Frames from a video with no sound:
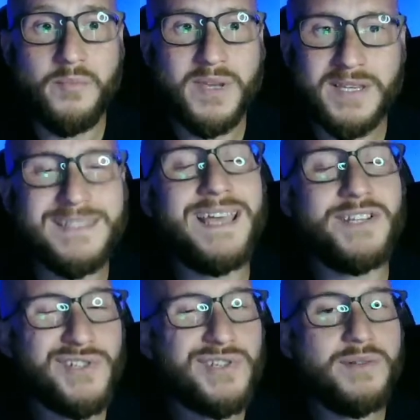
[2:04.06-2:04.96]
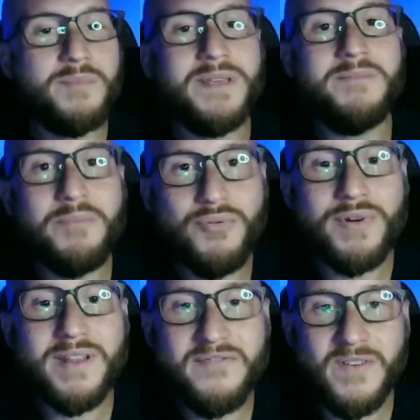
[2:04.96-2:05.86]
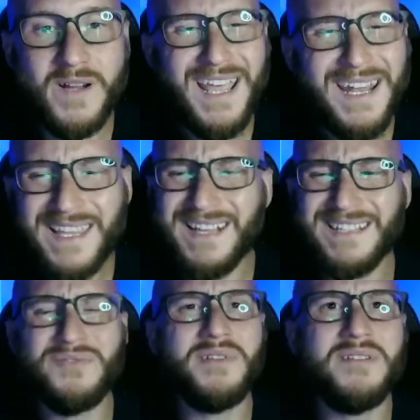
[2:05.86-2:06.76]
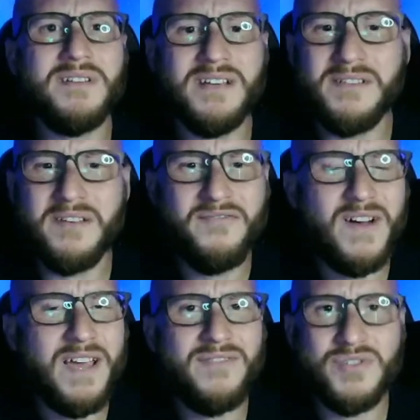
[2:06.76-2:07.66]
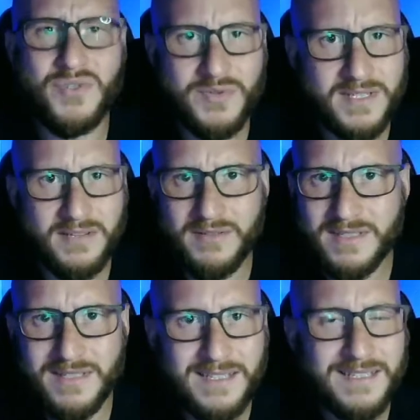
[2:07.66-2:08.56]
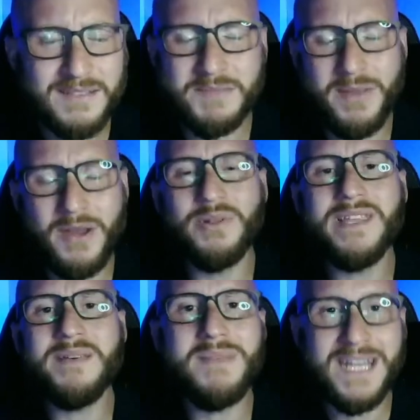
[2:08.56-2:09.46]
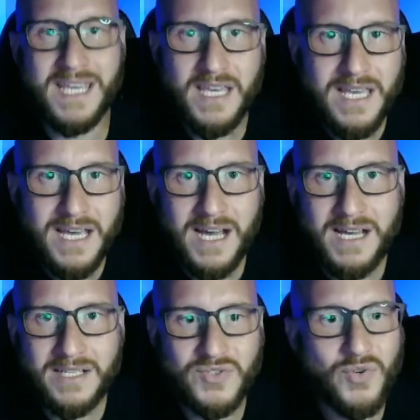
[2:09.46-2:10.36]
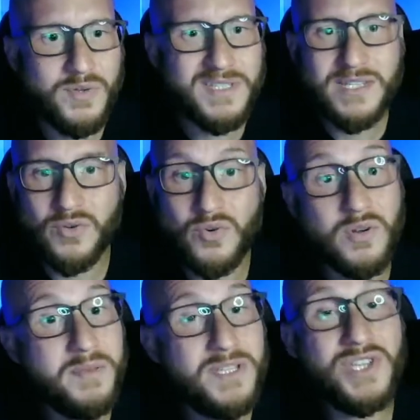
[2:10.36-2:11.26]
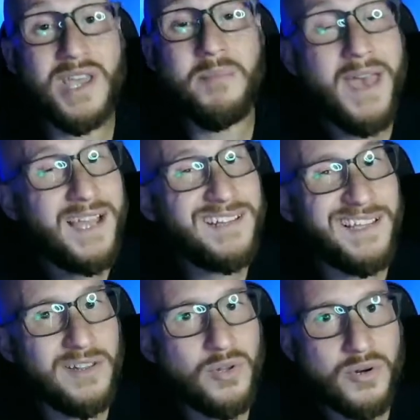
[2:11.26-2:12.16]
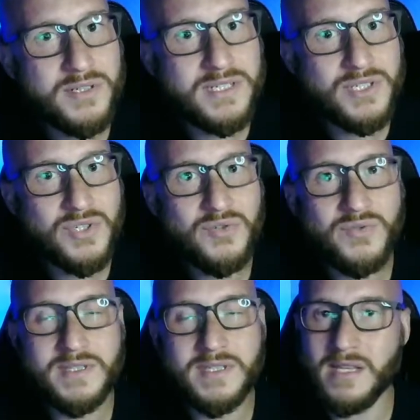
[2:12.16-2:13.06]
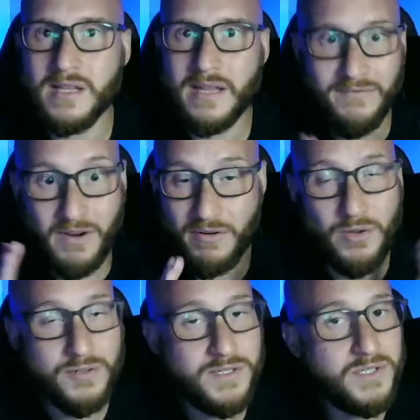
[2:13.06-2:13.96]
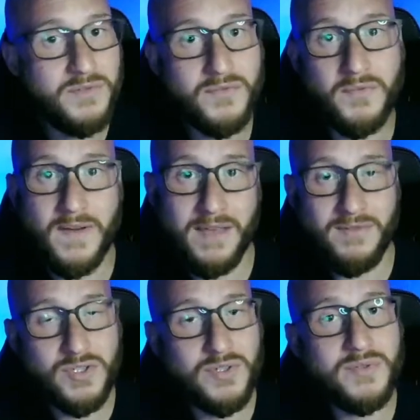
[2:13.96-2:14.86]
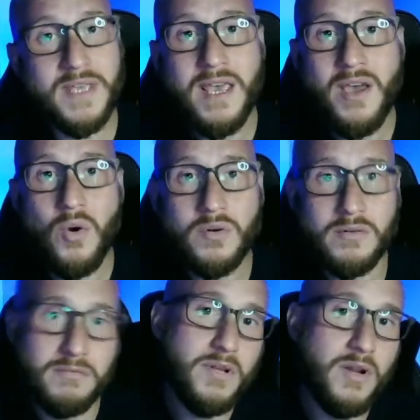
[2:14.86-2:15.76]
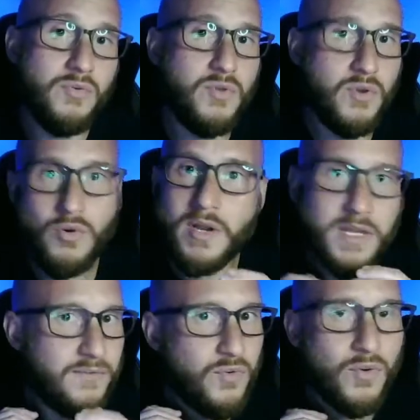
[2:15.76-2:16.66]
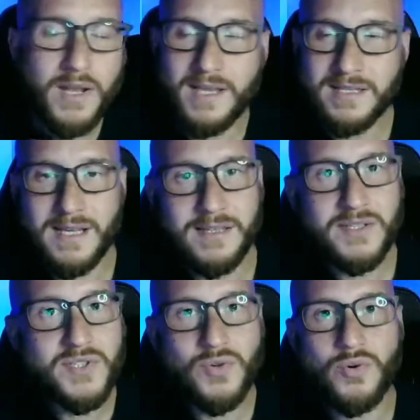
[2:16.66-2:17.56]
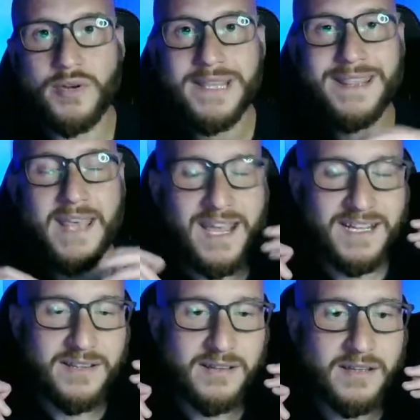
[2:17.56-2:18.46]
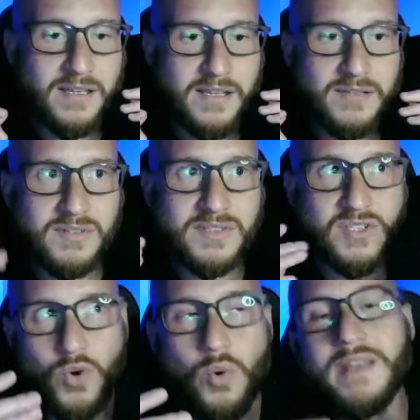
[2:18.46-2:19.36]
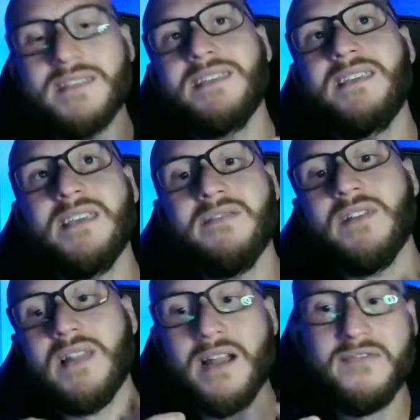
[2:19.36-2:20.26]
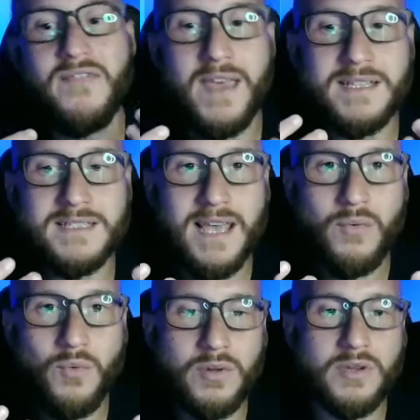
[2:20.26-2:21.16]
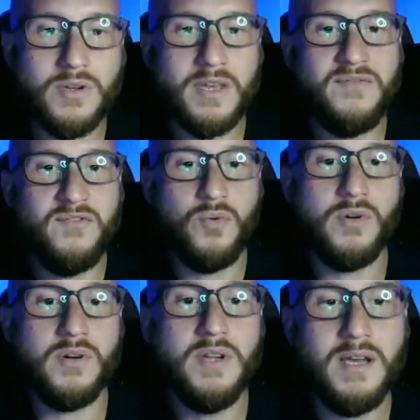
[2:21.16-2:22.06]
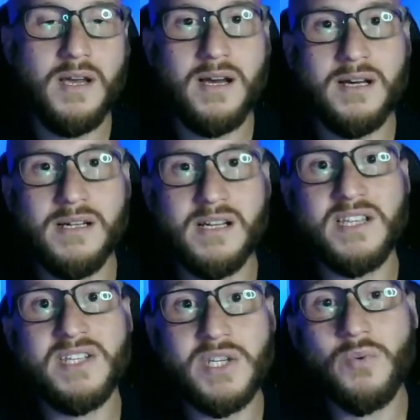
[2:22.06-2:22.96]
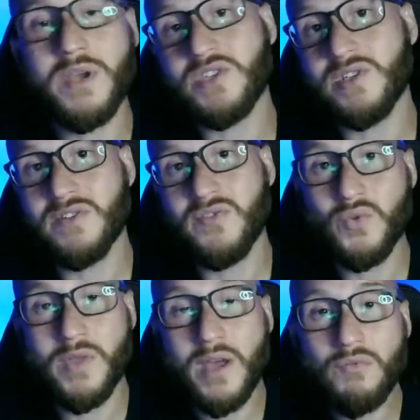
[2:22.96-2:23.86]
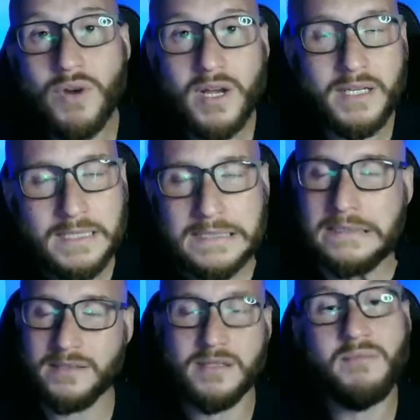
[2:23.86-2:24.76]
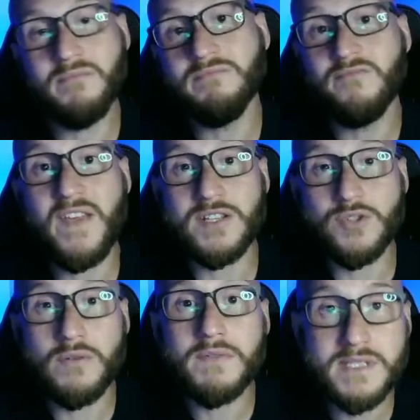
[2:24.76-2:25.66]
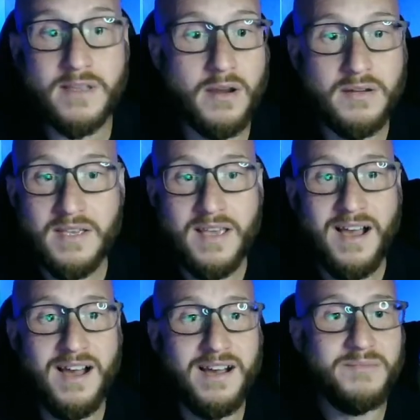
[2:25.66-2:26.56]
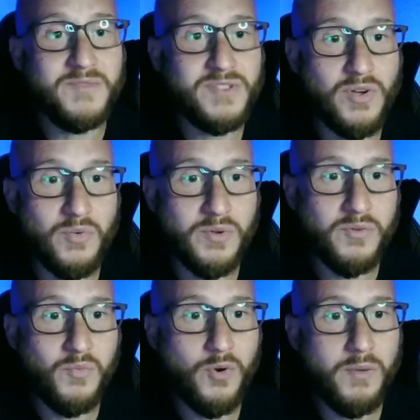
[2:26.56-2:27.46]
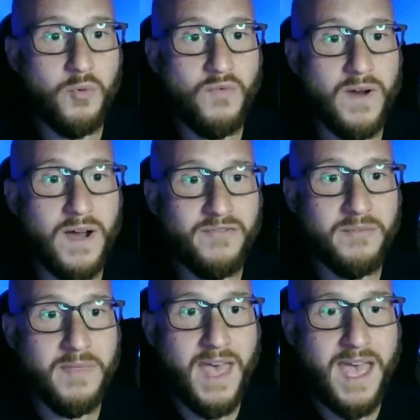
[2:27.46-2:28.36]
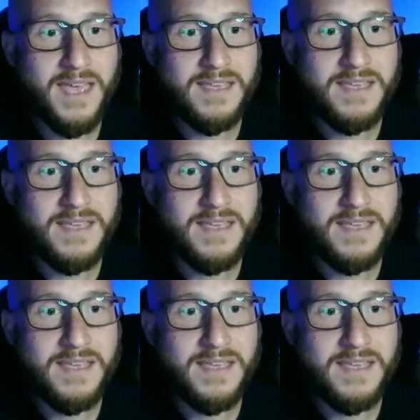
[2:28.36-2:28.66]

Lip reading: because that should be pretty fun. And again, it's only a 5-issue series. It's barely a mini, so it's either going to be jam-packed like large issues, like very large issues for 5 issues, or they're going to give you a nice solid story that it's going to give a lot of fans that were looking for a continuation to their run some fan service there. So we're going to move on from that.